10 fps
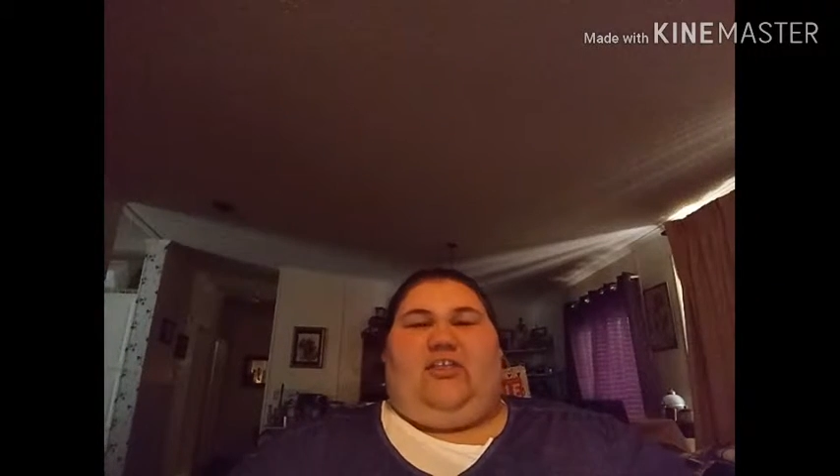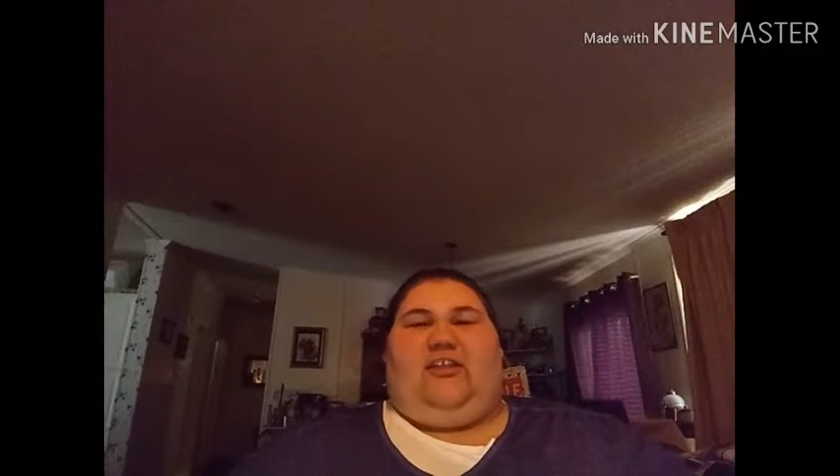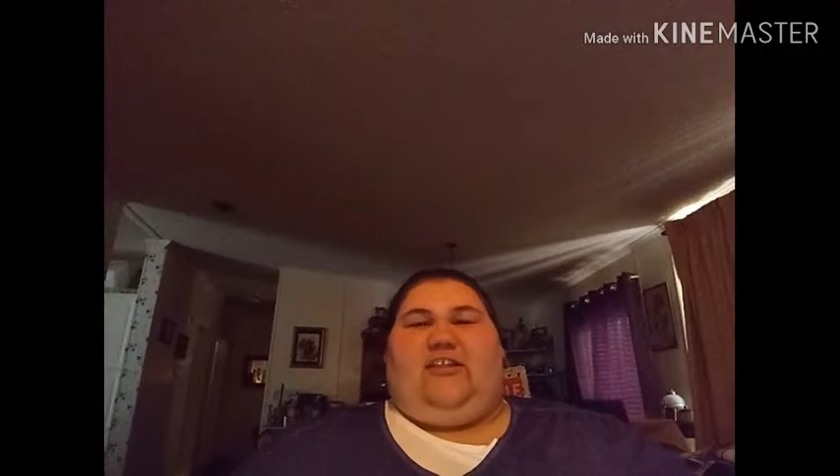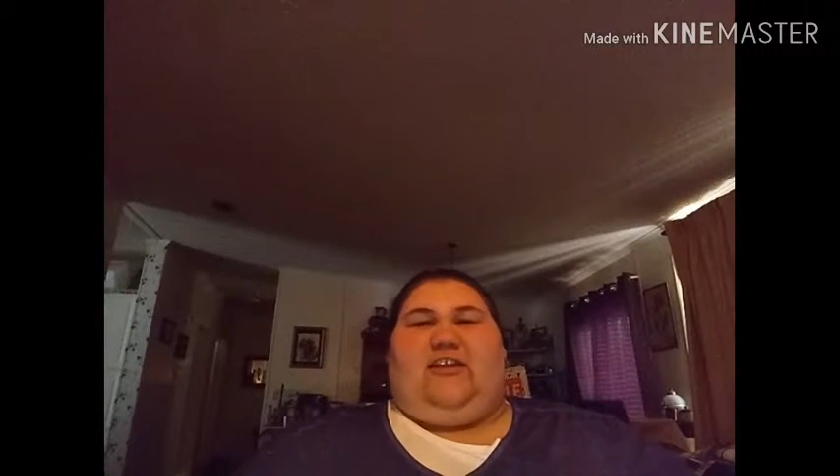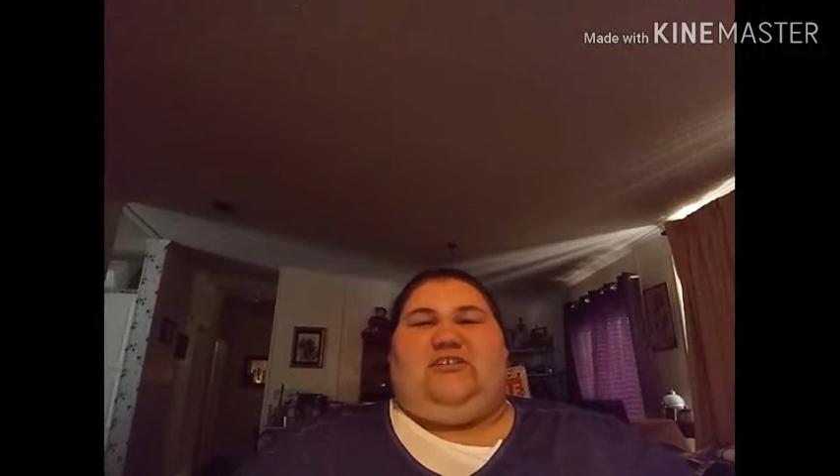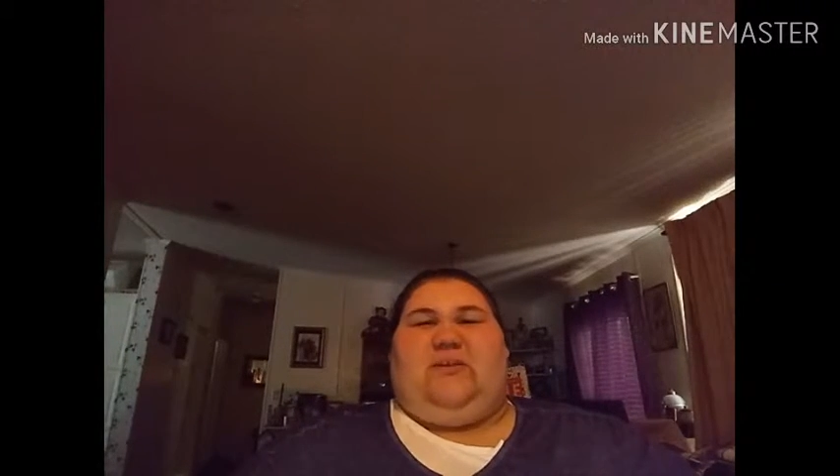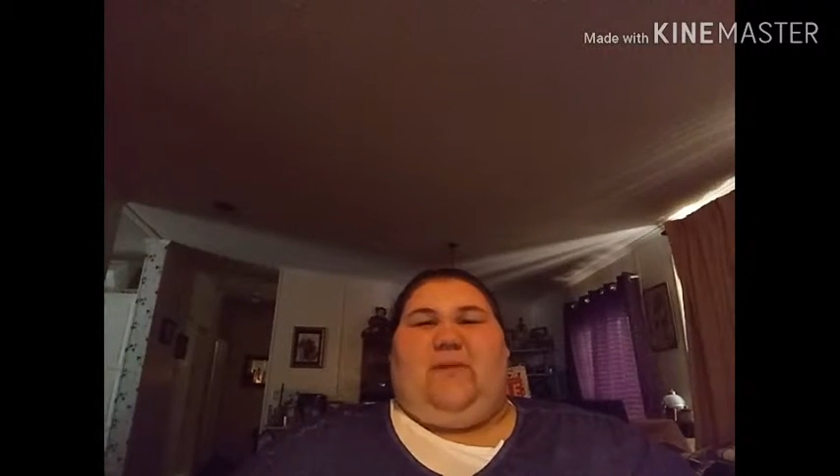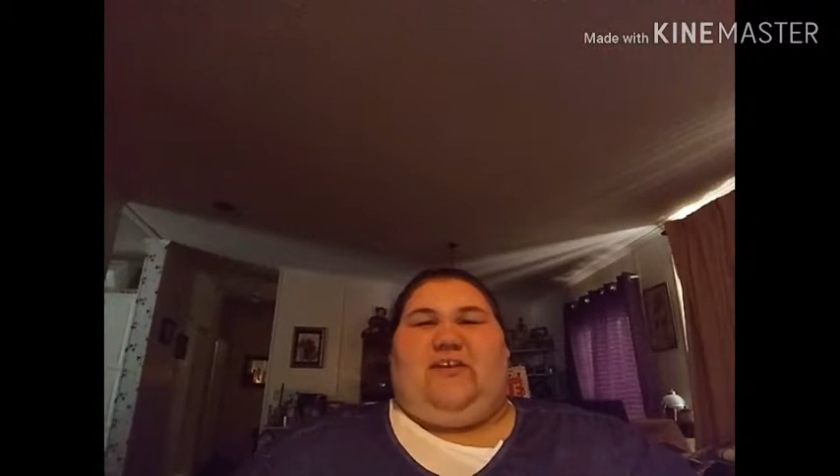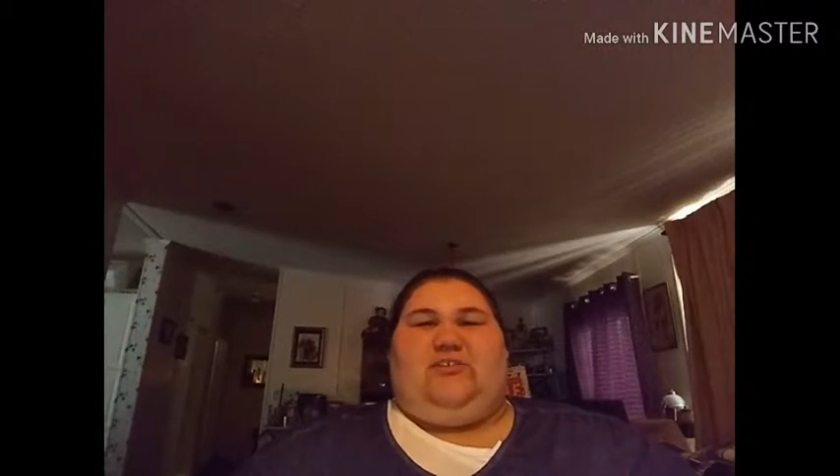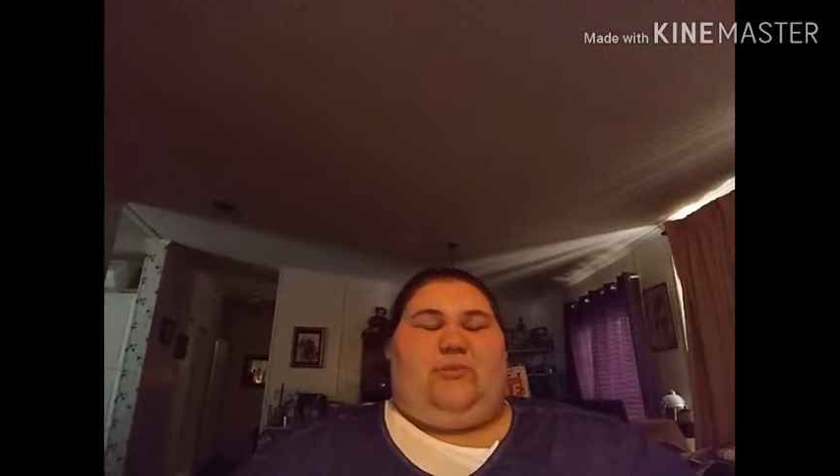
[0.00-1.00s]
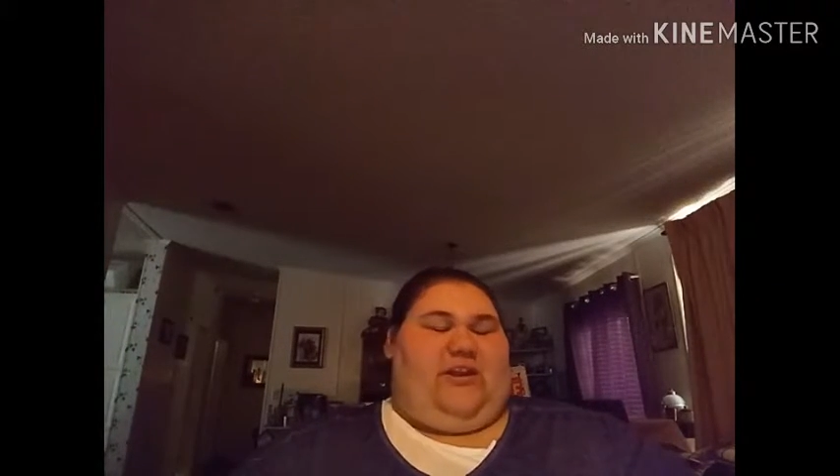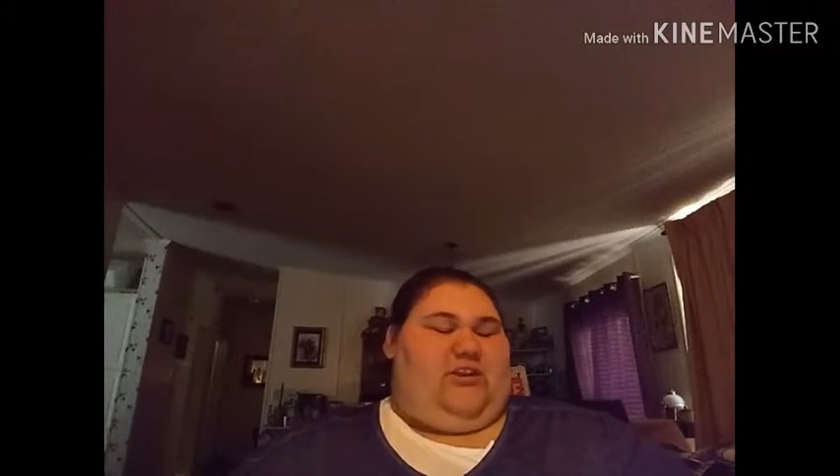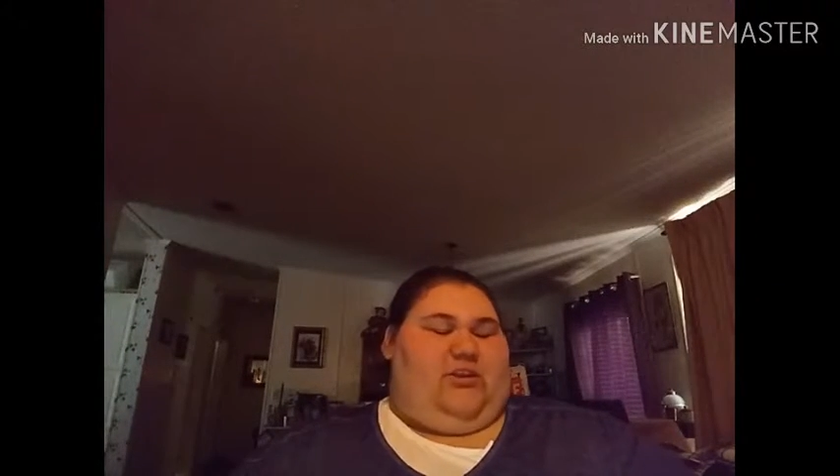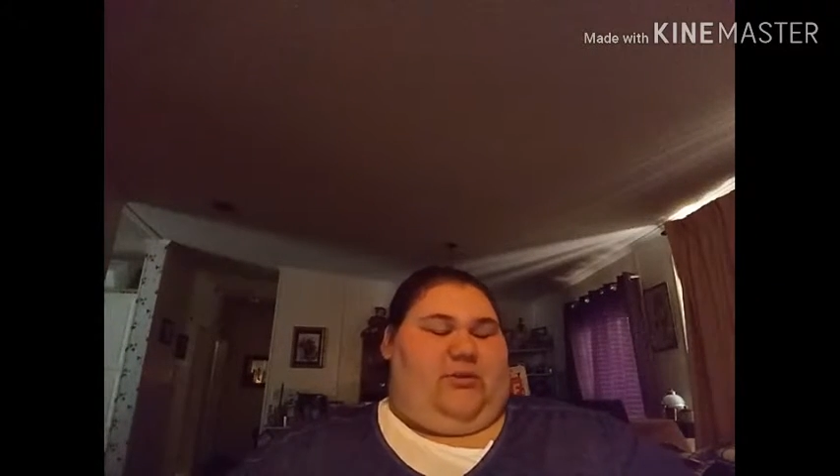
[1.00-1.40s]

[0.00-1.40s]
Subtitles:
think that's the best way to